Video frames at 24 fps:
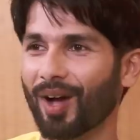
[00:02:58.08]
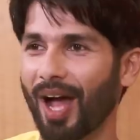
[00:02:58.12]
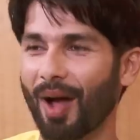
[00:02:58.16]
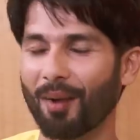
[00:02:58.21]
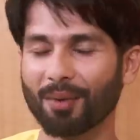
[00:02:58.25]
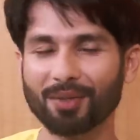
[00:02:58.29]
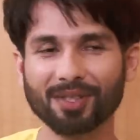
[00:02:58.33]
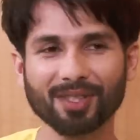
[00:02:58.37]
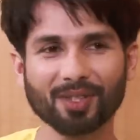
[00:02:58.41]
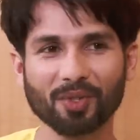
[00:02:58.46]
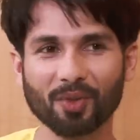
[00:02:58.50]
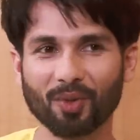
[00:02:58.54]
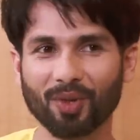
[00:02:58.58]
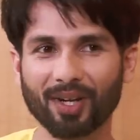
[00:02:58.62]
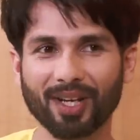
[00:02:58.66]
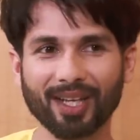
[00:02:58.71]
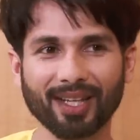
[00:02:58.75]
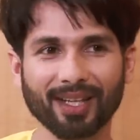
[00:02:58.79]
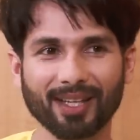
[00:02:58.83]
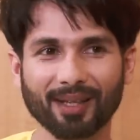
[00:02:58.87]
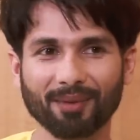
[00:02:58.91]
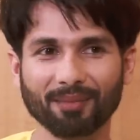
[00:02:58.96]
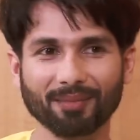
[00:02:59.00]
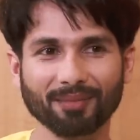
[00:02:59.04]
I was just
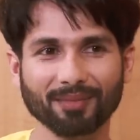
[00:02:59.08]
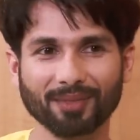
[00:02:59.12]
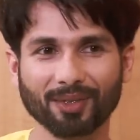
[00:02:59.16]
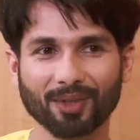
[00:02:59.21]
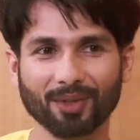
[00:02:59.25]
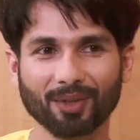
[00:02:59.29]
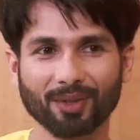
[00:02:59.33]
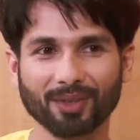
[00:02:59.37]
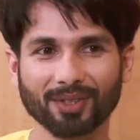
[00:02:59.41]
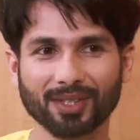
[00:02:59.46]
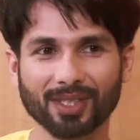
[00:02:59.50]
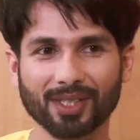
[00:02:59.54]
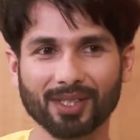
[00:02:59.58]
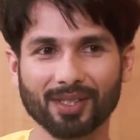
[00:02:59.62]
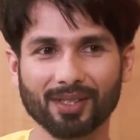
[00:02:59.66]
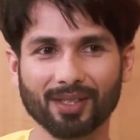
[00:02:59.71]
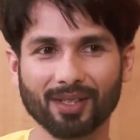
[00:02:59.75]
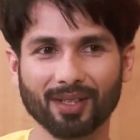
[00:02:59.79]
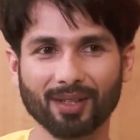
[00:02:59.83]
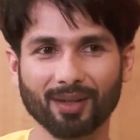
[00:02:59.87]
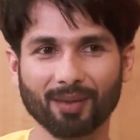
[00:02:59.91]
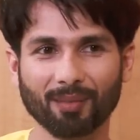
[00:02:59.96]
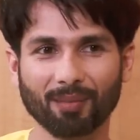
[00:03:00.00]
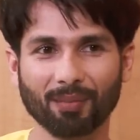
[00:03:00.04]
holding them, you know, just
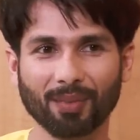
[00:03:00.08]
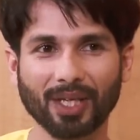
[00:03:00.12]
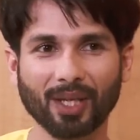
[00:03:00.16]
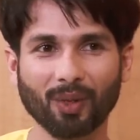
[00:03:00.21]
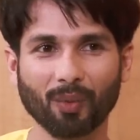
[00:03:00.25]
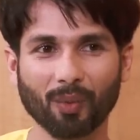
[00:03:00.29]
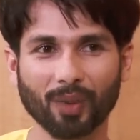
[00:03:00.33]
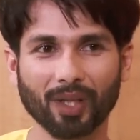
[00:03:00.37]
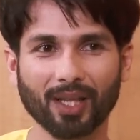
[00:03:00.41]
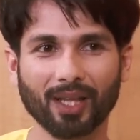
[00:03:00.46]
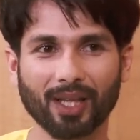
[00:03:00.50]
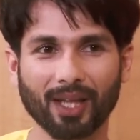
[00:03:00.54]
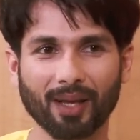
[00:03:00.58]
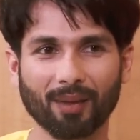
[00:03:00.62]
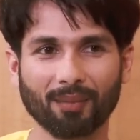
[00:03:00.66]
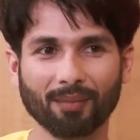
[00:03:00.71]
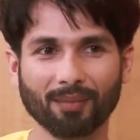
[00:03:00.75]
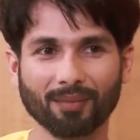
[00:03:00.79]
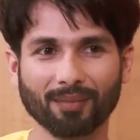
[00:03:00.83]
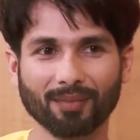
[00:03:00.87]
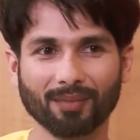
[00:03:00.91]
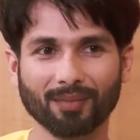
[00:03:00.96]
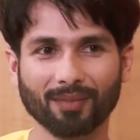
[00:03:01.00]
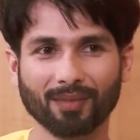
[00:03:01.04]
being with them,
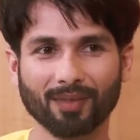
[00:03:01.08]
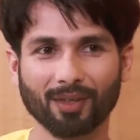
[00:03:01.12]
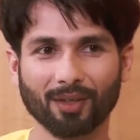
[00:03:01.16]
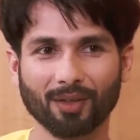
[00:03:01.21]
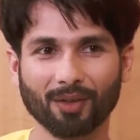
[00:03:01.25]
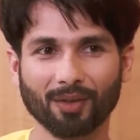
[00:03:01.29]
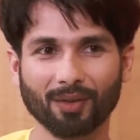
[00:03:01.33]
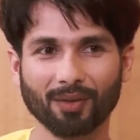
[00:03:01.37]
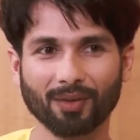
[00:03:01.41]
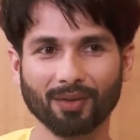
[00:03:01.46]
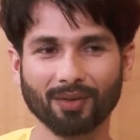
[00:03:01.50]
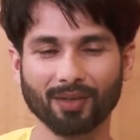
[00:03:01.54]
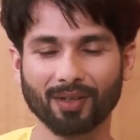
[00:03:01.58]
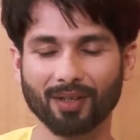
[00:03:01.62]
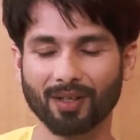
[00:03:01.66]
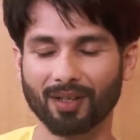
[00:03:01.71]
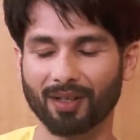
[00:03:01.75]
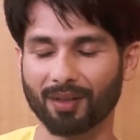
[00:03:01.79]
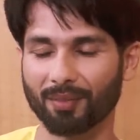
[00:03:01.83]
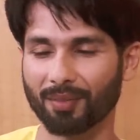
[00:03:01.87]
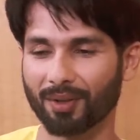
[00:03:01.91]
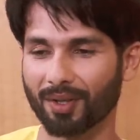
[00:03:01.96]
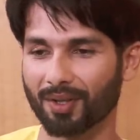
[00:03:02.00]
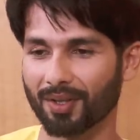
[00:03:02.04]
you know,
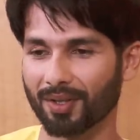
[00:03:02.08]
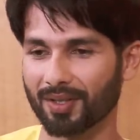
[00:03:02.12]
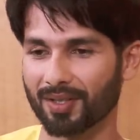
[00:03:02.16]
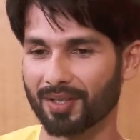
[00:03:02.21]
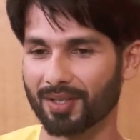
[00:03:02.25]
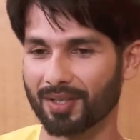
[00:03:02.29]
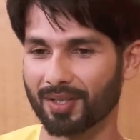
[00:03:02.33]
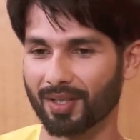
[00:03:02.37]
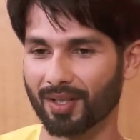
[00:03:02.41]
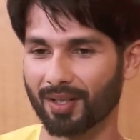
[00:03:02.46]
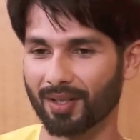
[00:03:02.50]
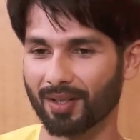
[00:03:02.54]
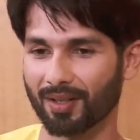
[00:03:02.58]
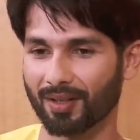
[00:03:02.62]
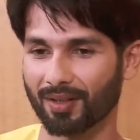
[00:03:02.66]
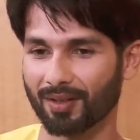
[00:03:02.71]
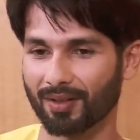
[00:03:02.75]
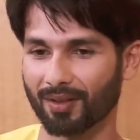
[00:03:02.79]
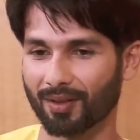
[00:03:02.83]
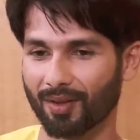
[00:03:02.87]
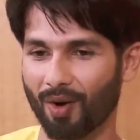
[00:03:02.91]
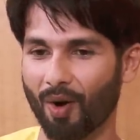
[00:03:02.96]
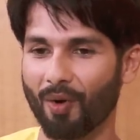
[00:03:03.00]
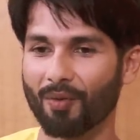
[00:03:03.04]
because
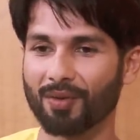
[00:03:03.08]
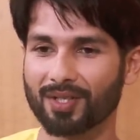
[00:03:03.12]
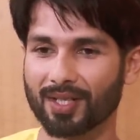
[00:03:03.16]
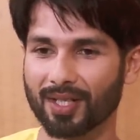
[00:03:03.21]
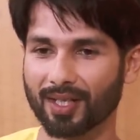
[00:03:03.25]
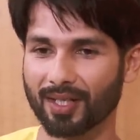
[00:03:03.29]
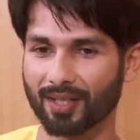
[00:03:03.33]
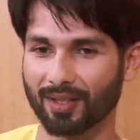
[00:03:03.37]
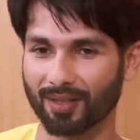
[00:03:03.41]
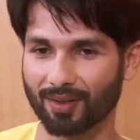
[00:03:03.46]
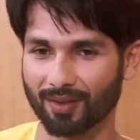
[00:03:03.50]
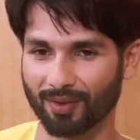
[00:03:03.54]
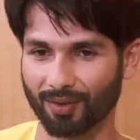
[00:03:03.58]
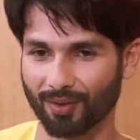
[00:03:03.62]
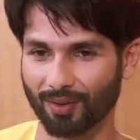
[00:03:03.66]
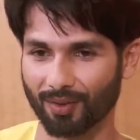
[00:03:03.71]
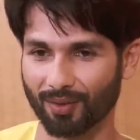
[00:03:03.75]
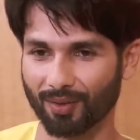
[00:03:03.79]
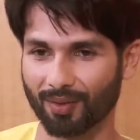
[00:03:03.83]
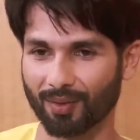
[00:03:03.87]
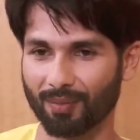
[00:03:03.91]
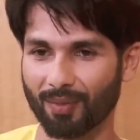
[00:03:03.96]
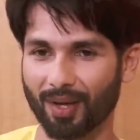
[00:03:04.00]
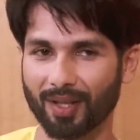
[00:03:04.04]
obviously, you
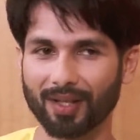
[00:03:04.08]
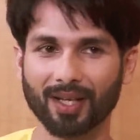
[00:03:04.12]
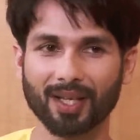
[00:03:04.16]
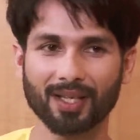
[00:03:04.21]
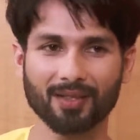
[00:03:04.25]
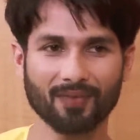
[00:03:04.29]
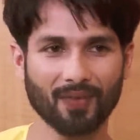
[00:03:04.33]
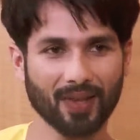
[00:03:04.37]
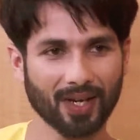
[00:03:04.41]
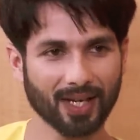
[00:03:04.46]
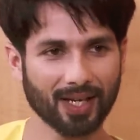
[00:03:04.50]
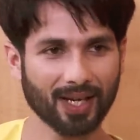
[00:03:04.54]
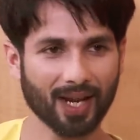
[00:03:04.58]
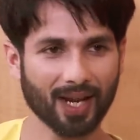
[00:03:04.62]
know, the mother gets very